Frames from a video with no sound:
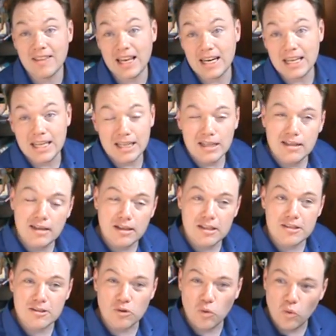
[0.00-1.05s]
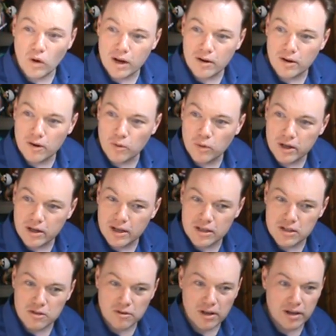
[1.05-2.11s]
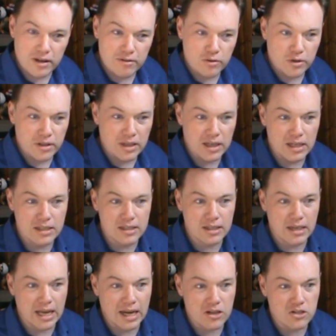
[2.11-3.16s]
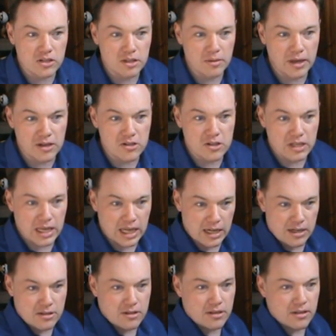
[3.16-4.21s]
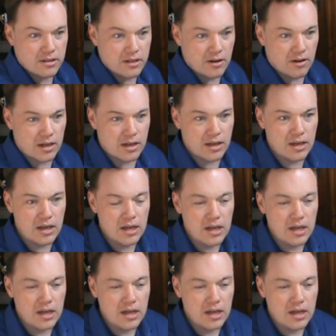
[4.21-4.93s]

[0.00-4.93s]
that he is the one interrogative word that he didn't actually manage to get into the lyric.